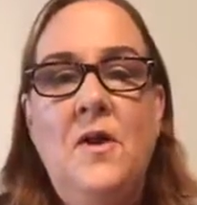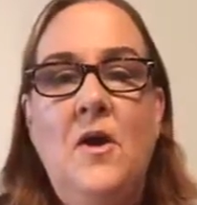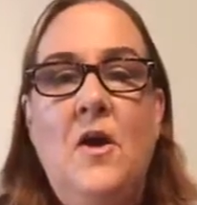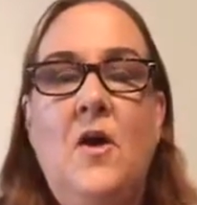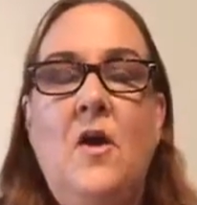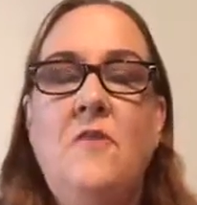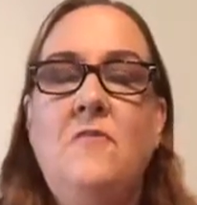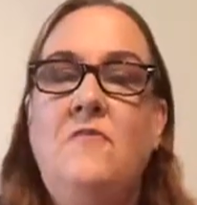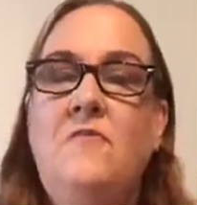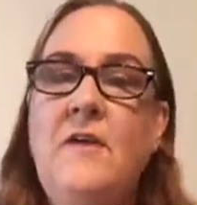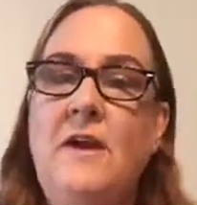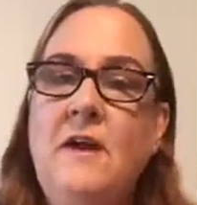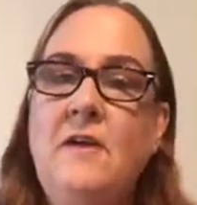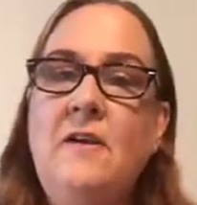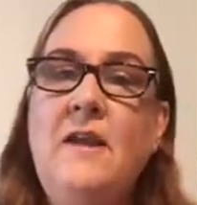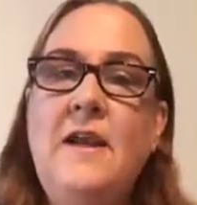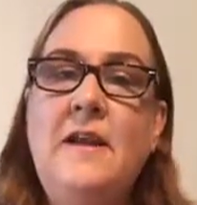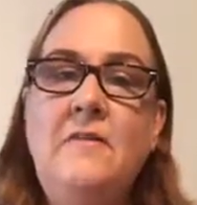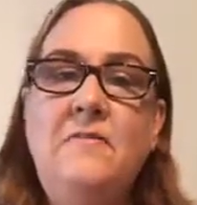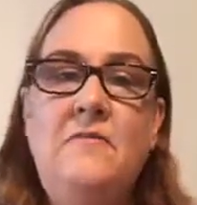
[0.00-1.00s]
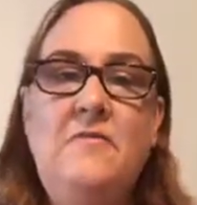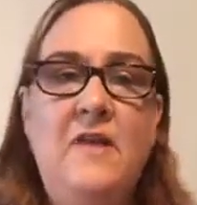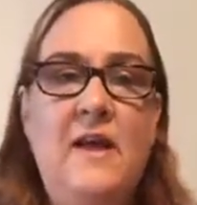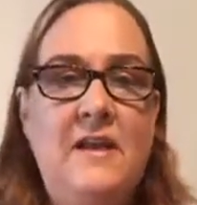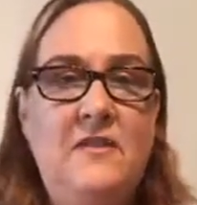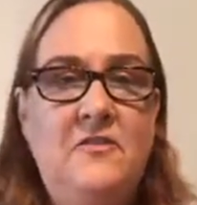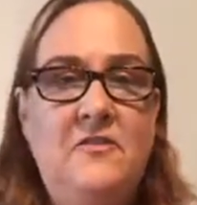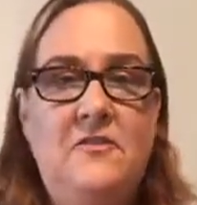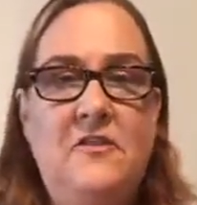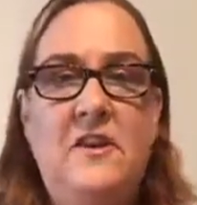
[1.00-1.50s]
are very
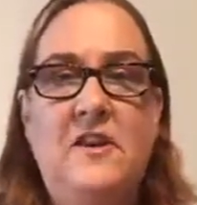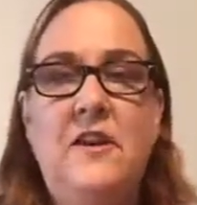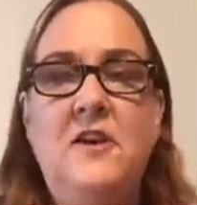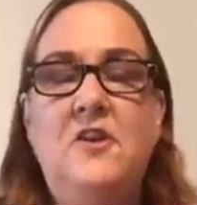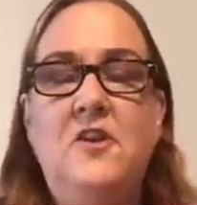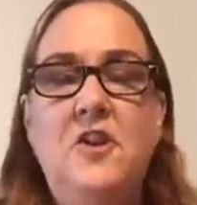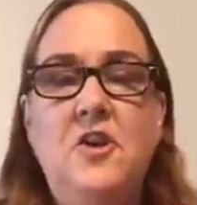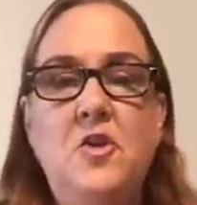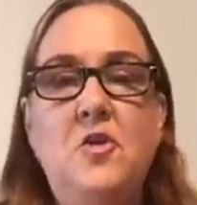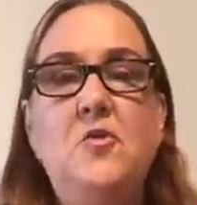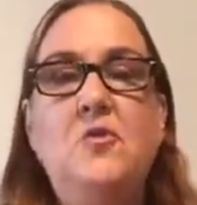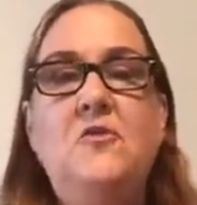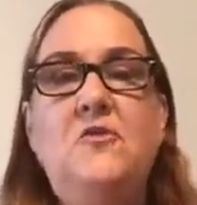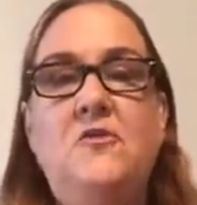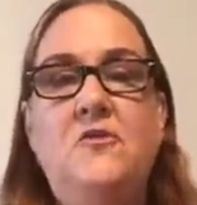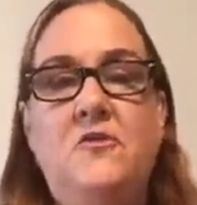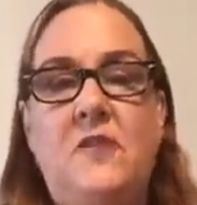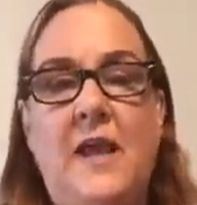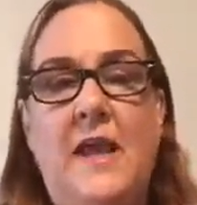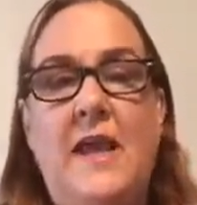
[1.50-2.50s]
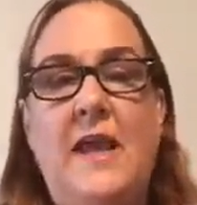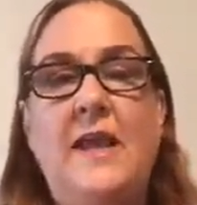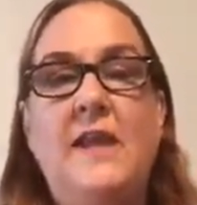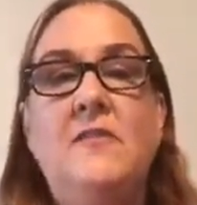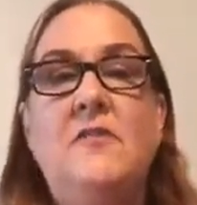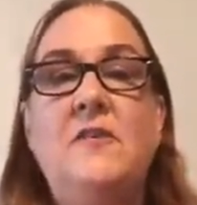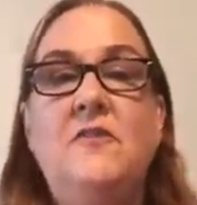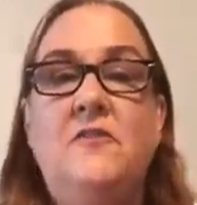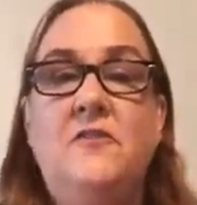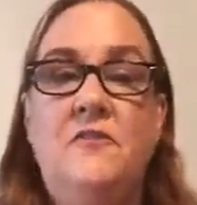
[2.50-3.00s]
invested in you
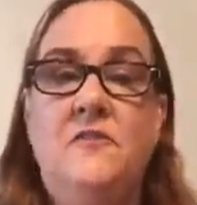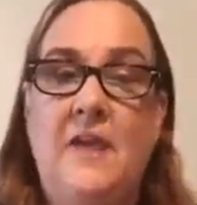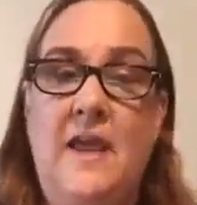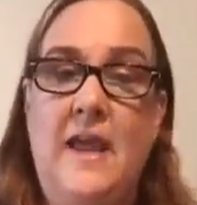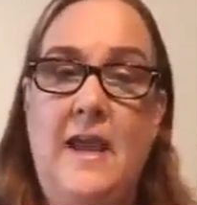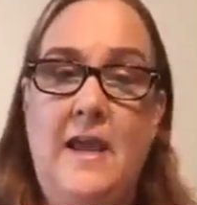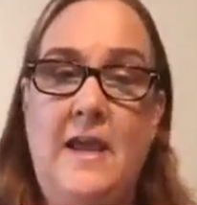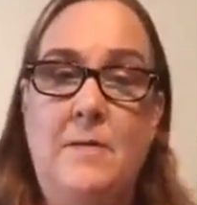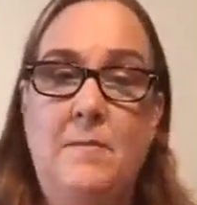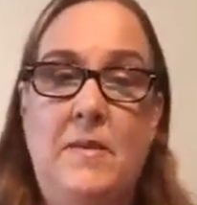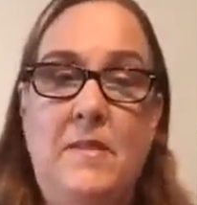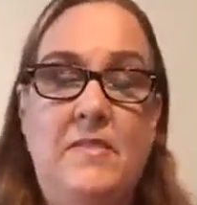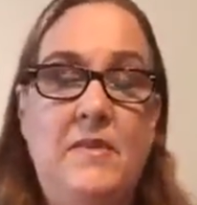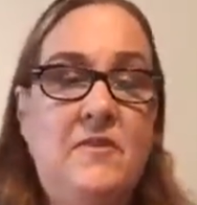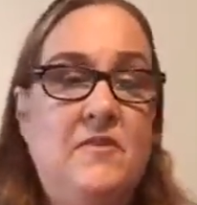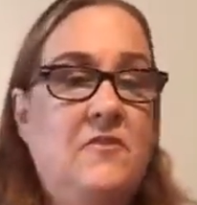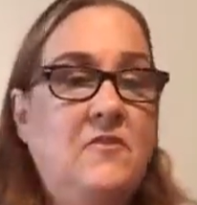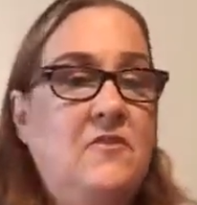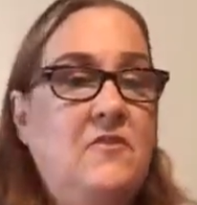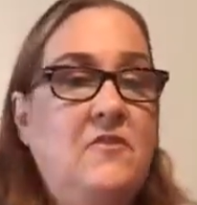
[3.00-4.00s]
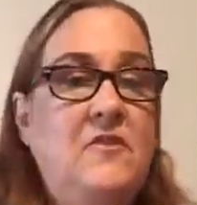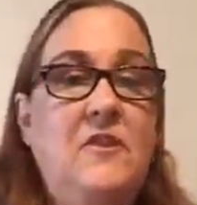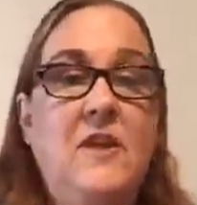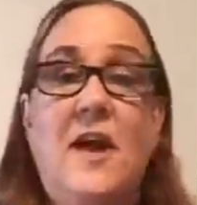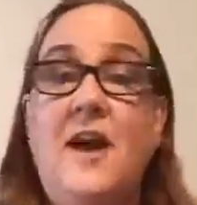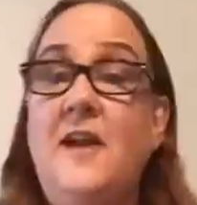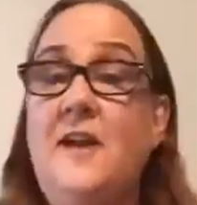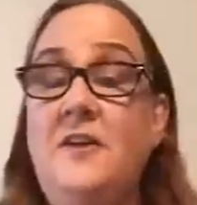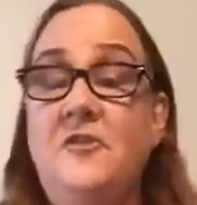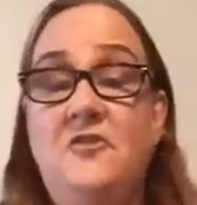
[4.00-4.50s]
staying the same. And this is
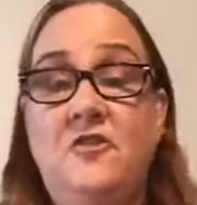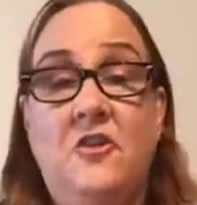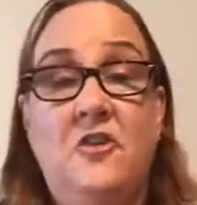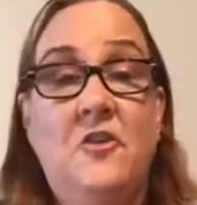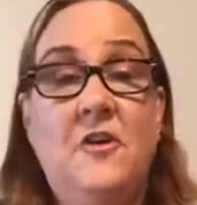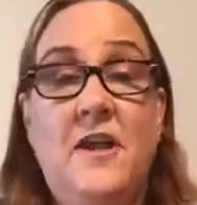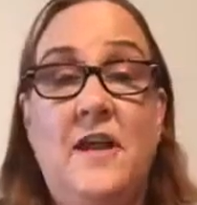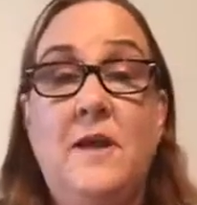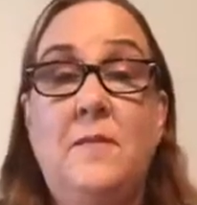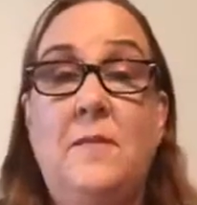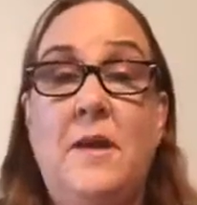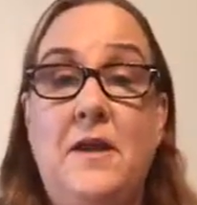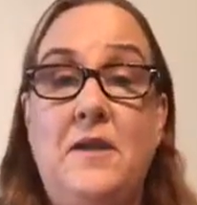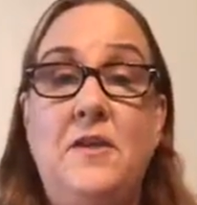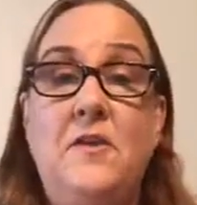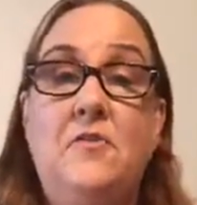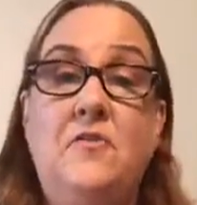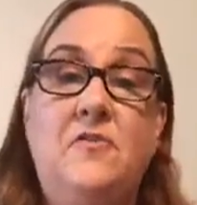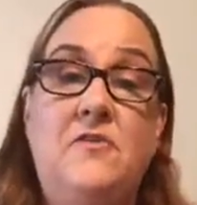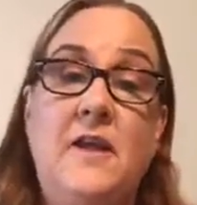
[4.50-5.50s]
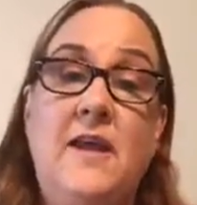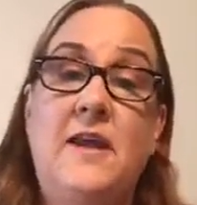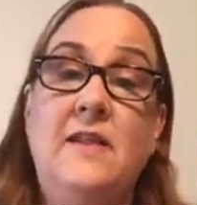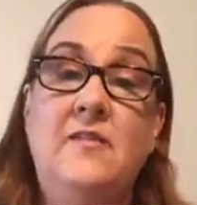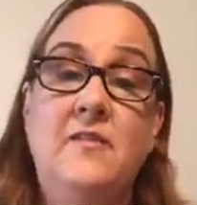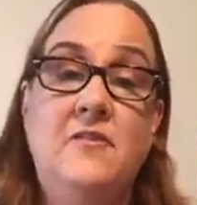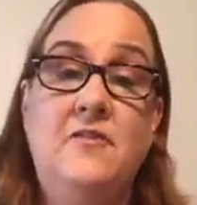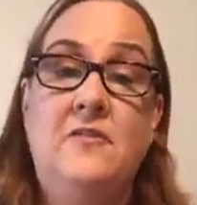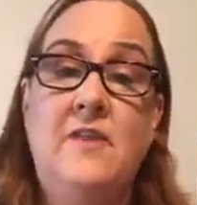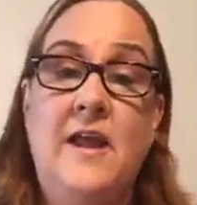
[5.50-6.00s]
not a journey about you
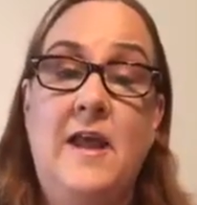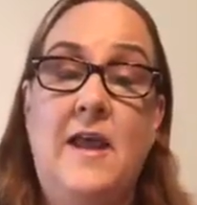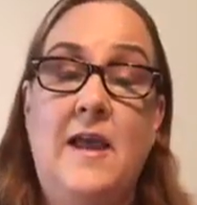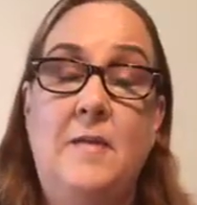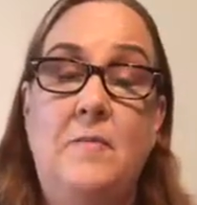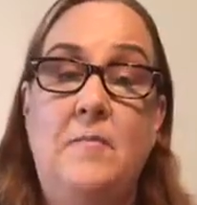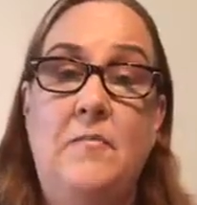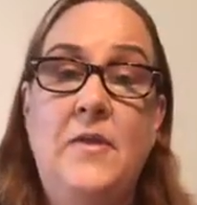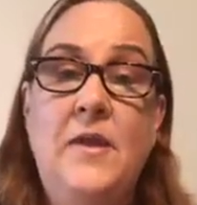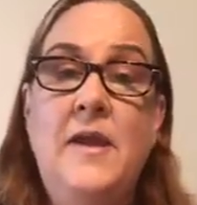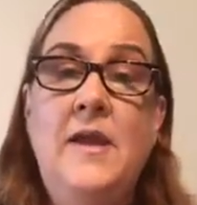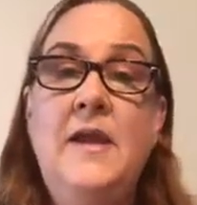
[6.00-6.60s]
staying the same.